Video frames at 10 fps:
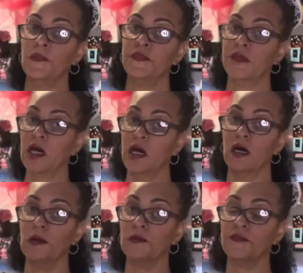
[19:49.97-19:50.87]

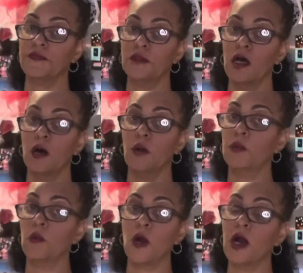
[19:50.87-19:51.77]
Now,
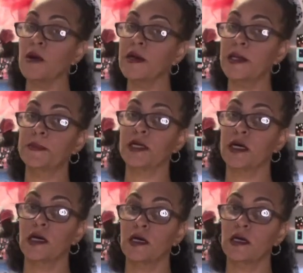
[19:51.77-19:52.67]
don't worry
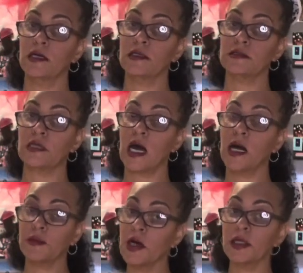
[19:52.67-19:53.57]
because
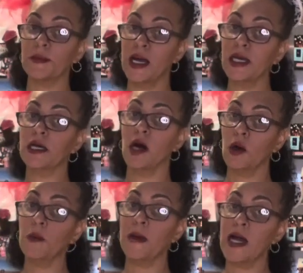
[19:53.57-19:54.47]
I'm going to make
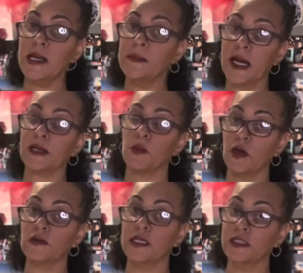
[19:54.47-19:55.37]
homemade
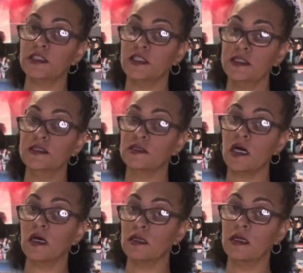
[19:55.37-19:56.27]
macaroni and cheese
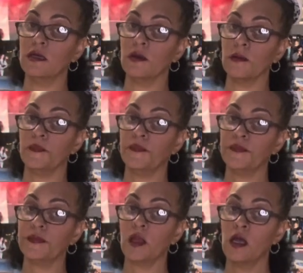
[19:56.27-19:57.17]
on here.
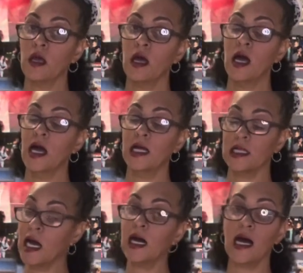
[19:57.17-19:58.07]
And
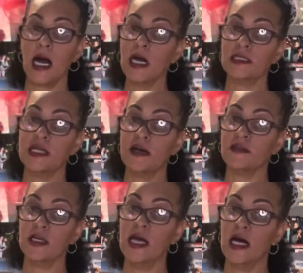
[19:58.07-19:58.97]
I
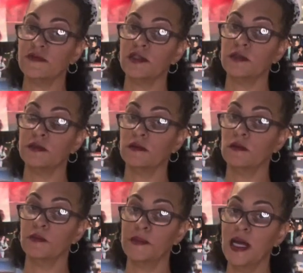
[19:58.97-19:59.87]
definitely have to
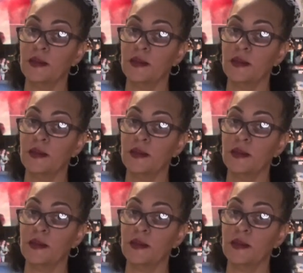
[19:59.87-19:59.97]
make